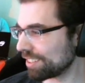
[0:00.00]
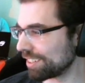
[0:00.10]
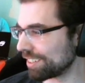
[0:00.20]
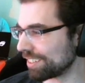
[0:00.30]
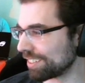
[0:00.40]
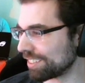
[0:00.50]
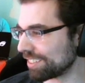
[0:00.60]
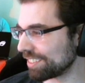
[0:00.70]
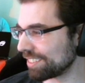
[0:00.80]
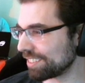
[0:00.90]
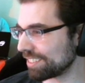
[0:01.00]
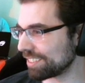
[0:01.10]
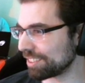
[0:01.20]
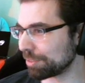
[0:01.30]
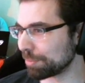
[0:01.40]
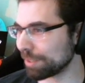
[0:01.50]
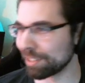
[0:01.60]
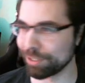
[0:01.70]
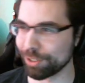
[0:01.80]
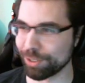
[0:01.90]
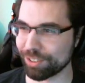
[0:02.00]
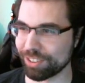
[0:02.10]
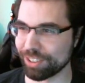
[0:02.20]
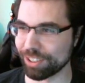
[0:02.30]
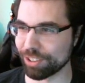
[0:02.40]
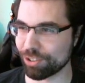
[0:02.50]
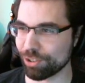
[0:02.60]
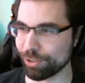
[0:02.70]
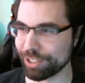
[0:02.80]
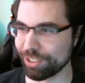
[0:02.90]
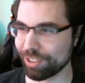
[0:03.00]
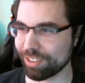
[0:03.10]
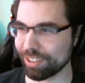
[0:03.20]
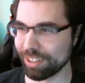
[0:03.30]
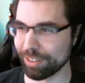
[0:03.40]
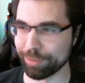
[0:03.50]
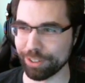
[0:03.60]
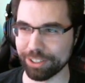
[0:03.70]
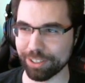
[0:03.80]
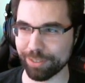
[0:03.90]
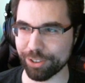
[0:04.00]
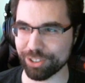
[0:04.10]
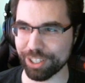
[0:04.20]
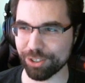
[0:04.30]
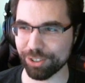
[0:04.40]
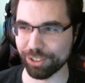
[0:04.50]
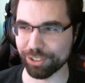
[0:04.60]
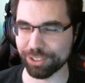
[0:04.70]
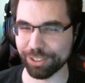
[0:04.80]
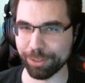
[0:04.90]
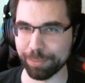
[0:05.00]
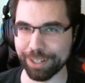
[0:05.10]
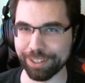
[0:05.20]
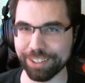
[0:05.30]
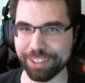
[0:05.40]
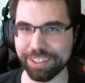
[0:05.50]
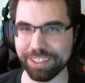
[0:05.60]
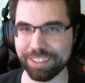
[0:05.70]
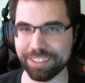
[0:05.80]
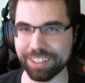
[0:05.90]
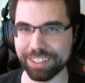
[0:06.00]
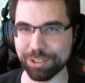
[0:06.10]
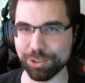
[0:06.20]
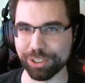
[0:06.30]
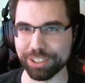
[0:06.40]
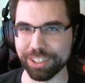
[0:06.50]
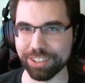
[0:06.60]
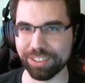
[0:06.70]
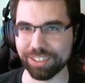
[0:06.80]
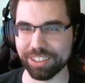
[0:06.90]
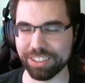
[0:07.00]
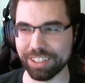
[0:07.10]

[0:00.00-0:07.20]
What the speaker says: You may have noticed the trees and various vegetation looked a little better than it usually does.